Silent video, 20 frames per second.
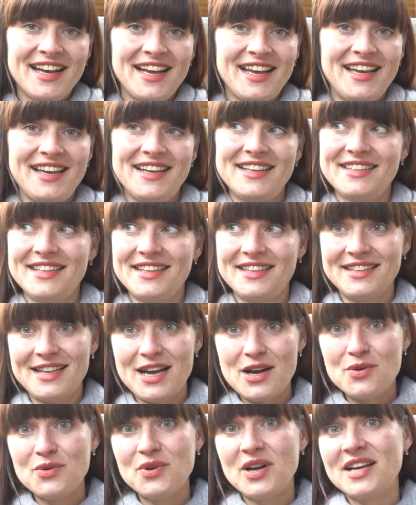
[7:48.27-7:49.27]
And
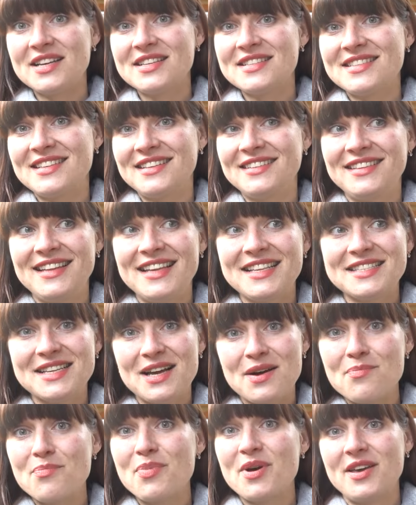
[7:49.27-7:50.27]
now guys, let's
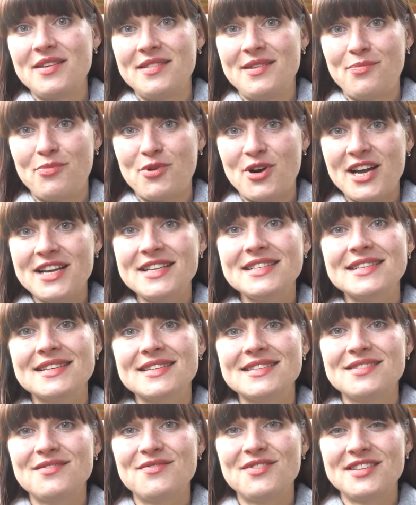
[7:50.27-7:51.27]
compare the
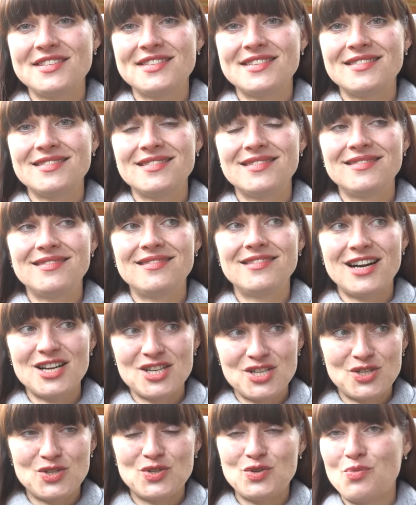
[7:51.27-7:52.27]
prices with
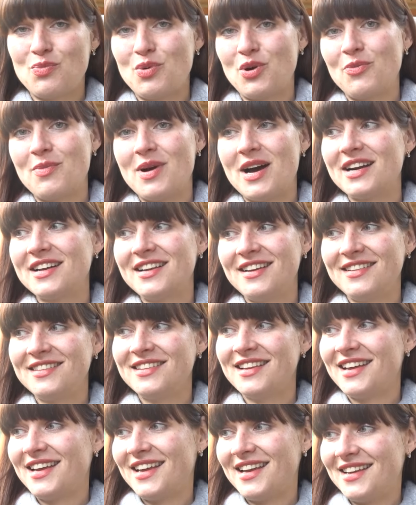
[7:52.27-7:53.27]
Russian supermarket
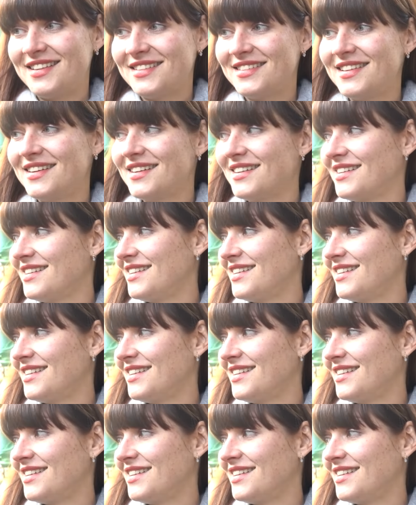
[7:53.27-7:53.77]
and